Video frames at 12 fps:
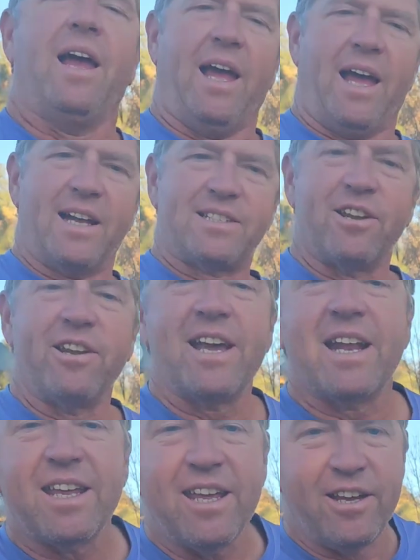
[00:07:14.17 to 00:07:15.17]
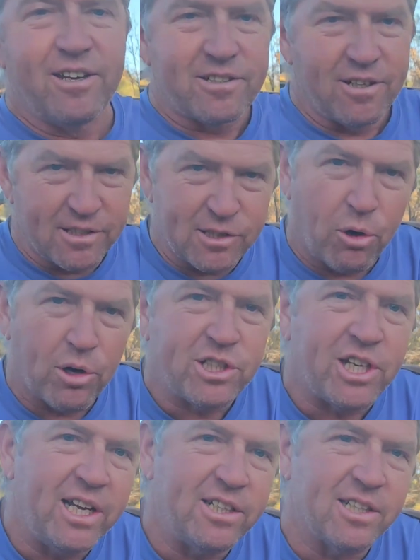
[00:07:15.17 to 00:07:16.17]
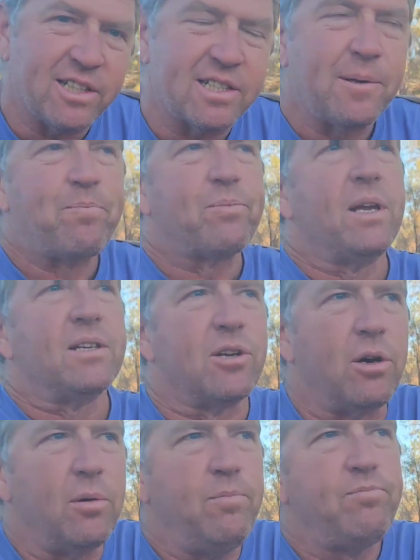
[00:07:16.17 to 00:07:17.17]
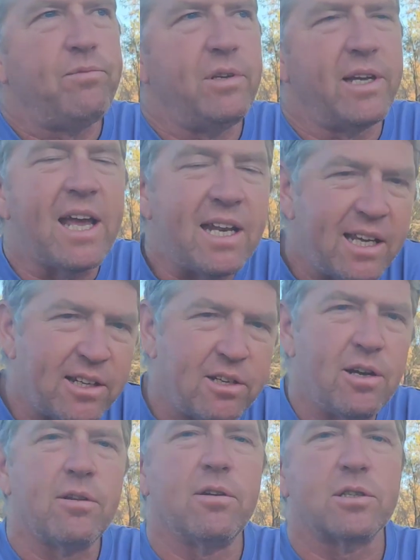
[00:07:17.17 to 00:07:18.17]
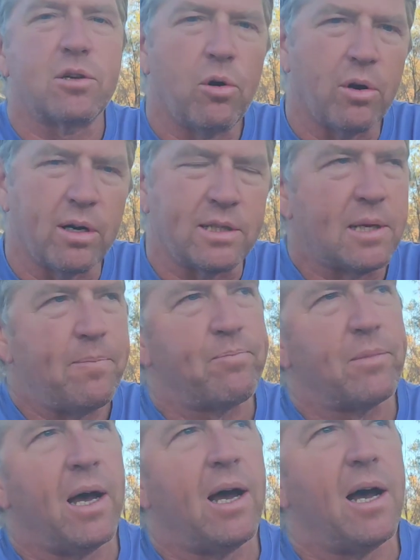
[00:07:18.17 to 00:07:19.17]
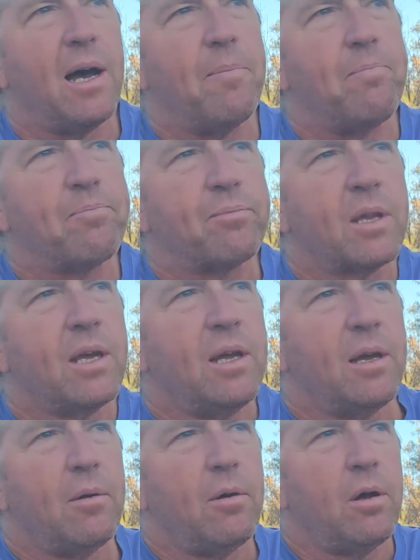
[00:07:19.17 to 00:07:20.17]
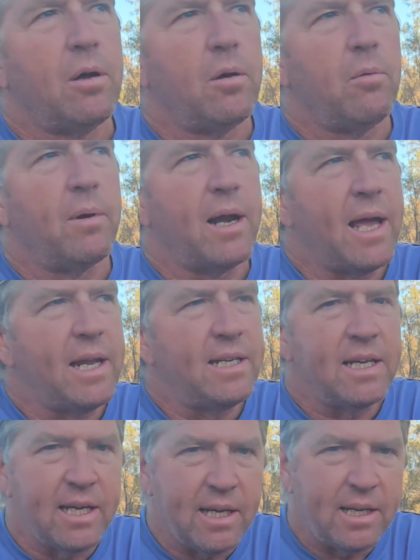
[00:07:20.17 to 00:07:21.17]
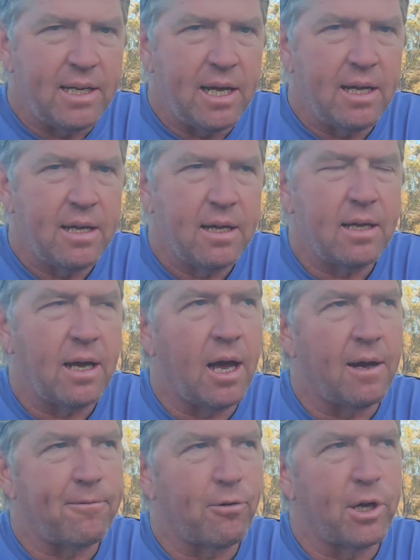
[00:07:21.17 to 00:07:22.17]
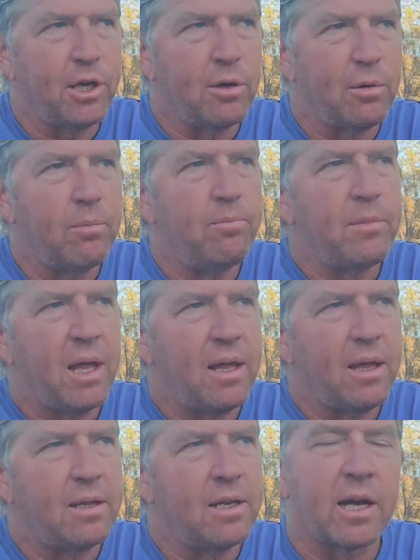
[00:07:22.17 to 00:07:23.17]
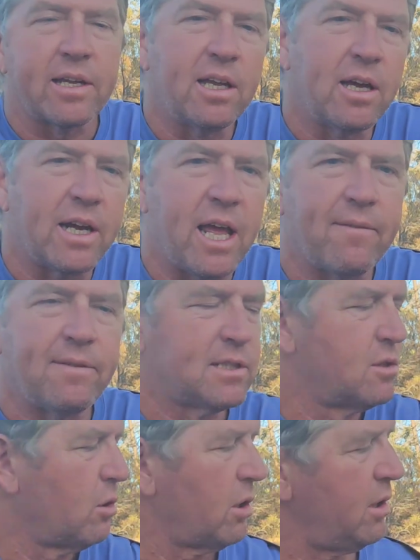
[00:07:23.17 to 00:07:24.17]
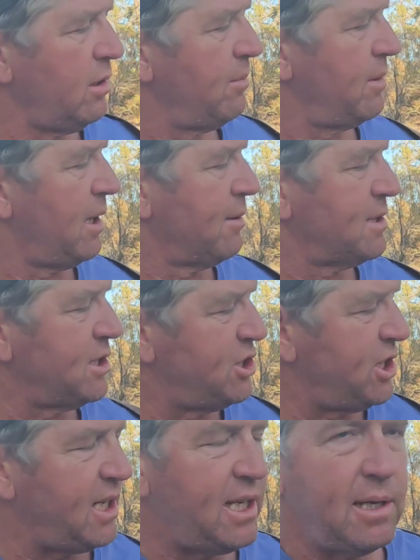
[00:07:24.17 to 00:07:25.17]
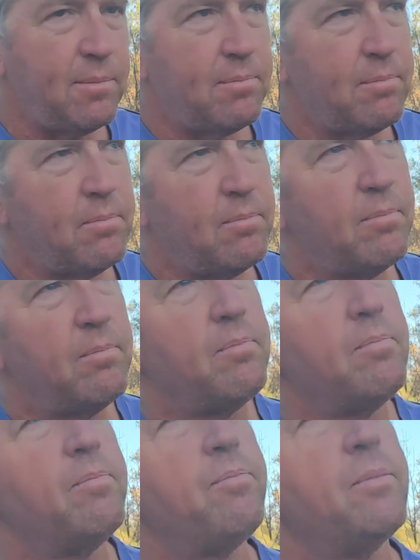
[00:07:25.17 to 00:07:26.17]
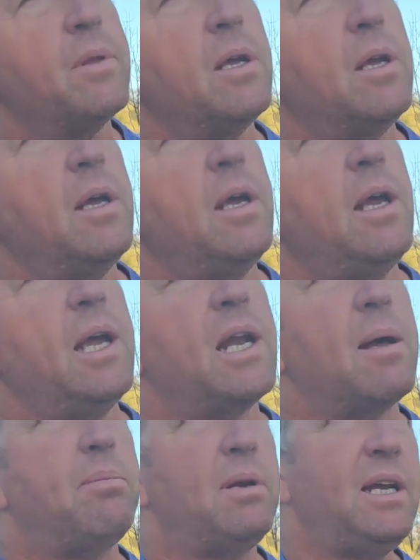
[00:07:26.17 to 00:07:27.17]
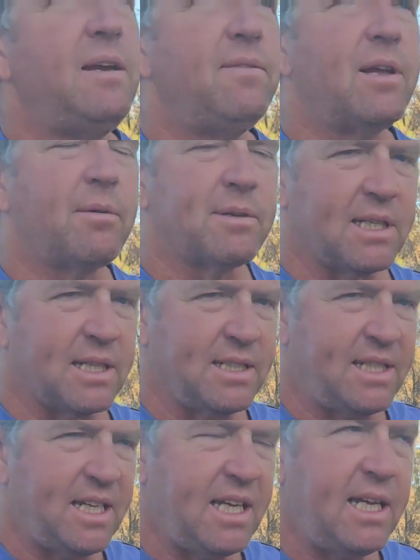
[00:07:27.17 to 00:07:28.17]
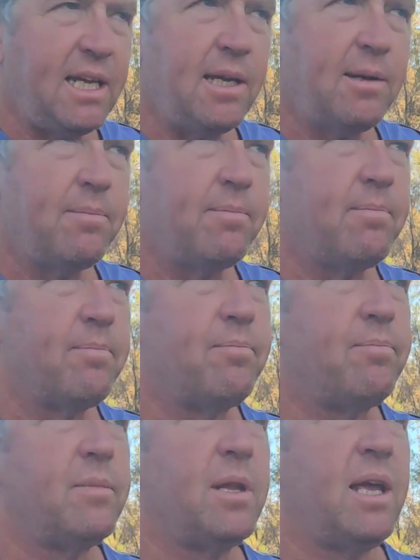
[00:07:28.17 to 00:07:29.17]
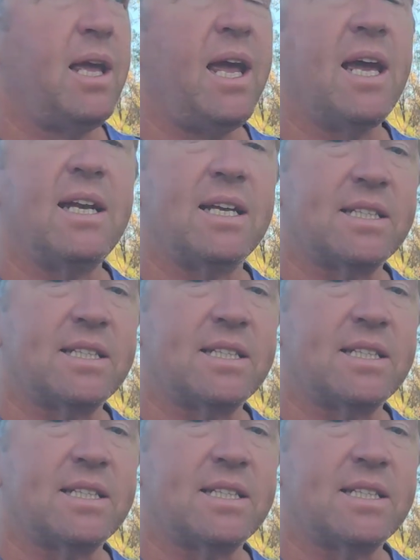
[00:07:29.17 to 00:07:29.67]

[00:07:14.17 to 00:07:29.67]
And so you got to get used to those chord changes. So you got to get to know those chords. When I did for you Knocking on Heaven's Door, there was a G, and I believe there was a D and a